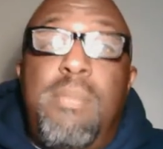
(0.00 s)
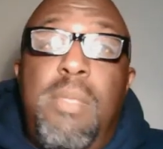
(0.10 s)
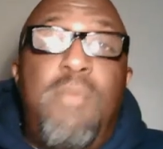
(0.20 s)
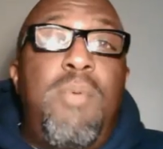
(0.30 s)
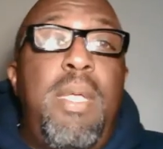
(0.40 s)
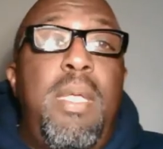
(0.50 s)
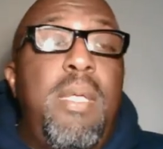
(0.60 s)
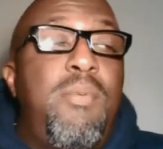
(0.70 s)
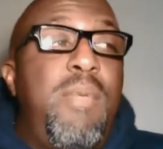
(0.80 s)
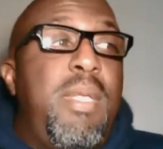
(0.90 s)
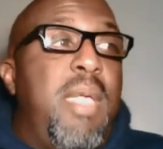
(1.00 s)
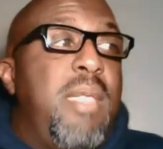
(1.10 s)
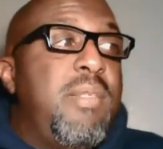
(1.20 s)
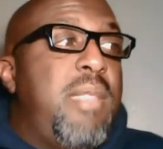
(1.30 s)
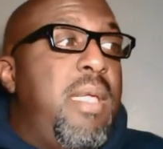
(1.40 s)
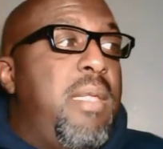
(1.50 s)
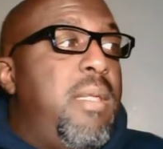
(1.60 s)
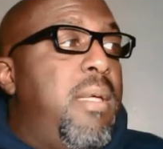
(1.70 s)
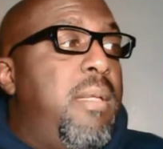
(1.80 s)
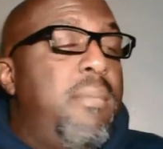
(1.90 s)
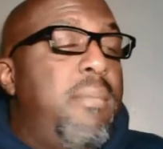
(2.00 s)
If we can't stand up,